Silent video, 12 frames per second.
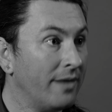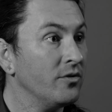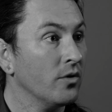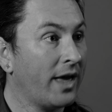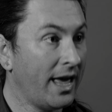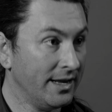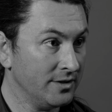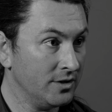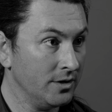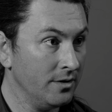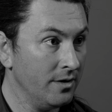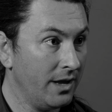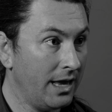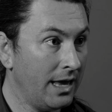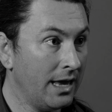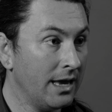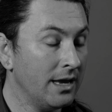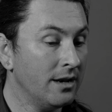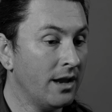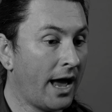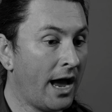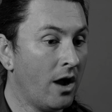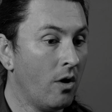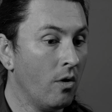after cancer in
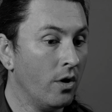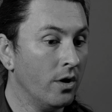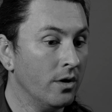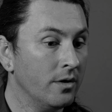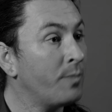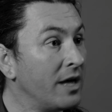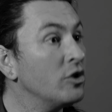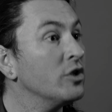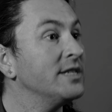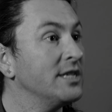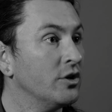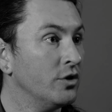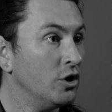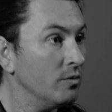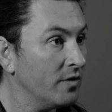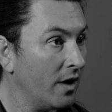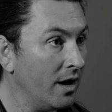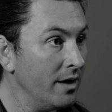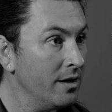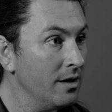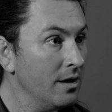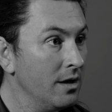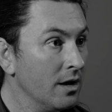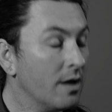our patients here in Utah,
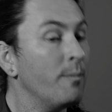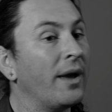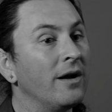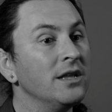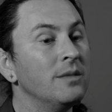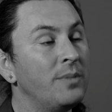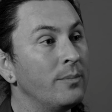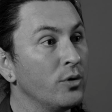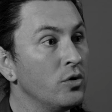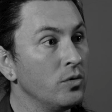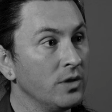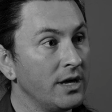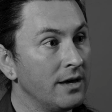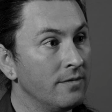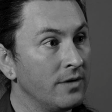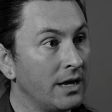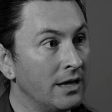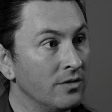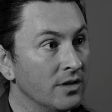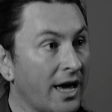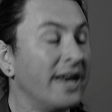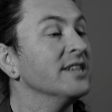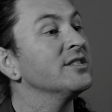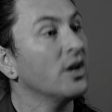comparing the people who live in the
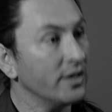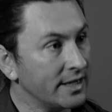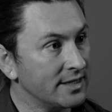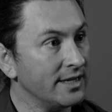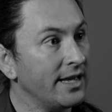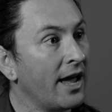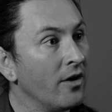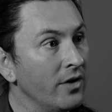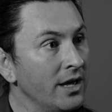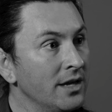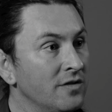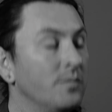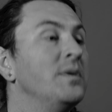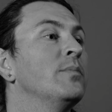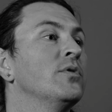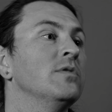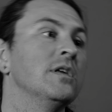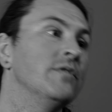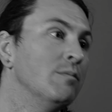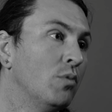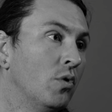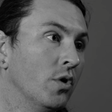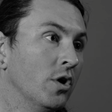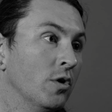kind of Salt Lake City area to people who live in
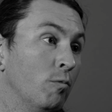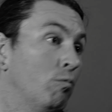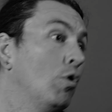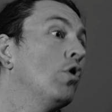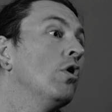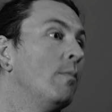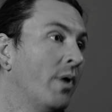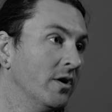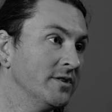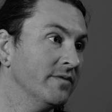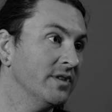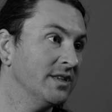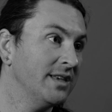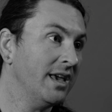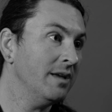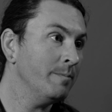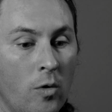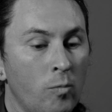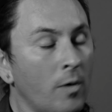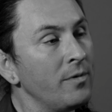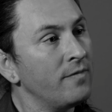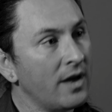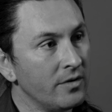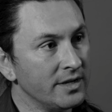more rural parts of the state. What we
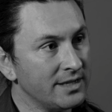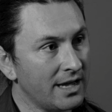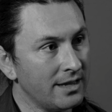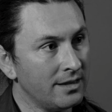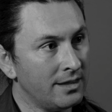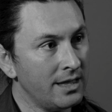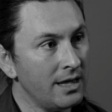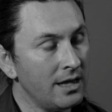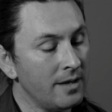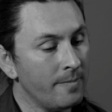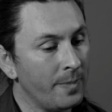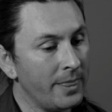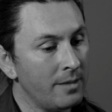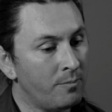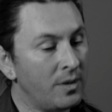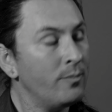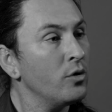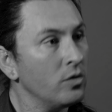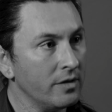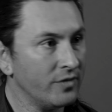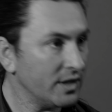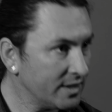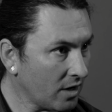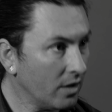found is that the people who live in
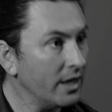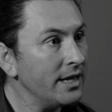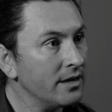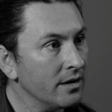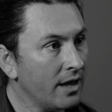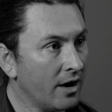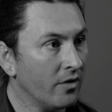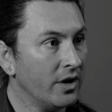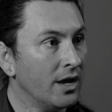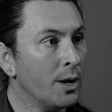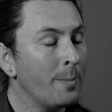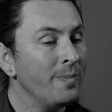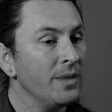the Salt Lake area,